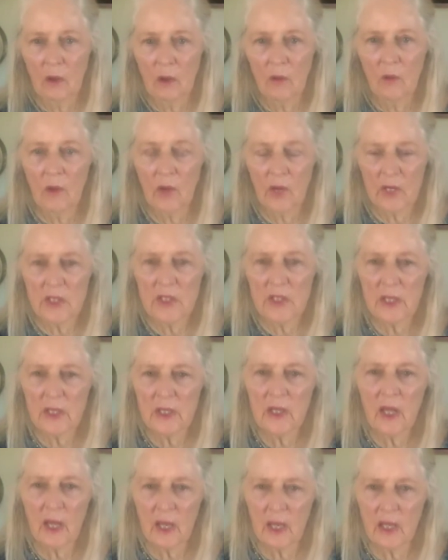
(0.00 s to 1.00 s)
where I'd seen
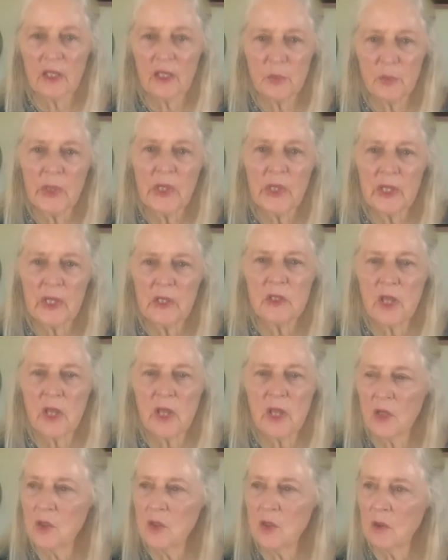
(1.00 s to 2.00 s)
that, experienced
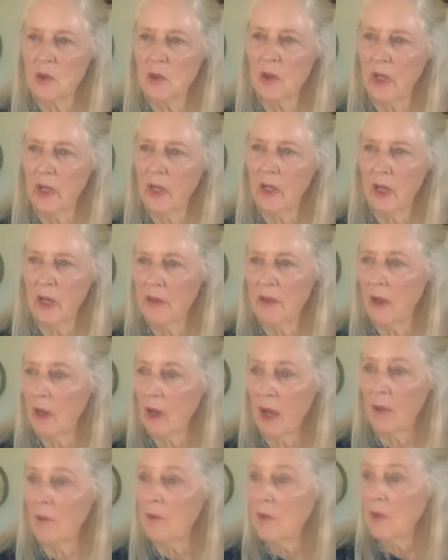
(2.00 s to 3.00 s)
that joy. And I
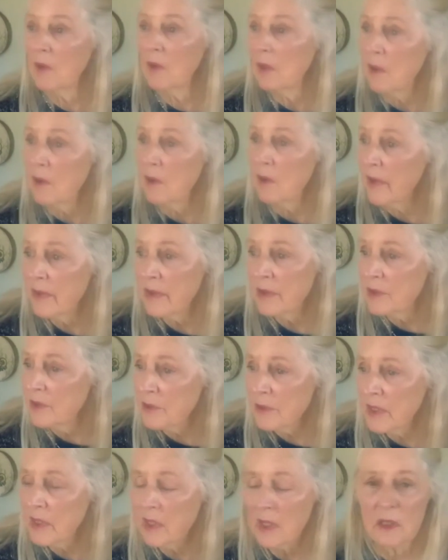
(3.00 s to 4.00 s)
thought, I want to know how they're
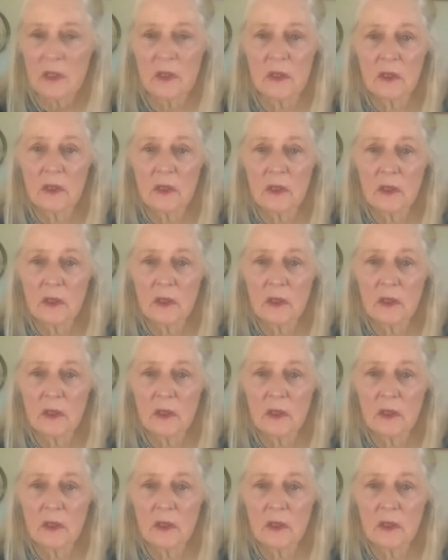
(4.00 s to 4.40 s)
doing this.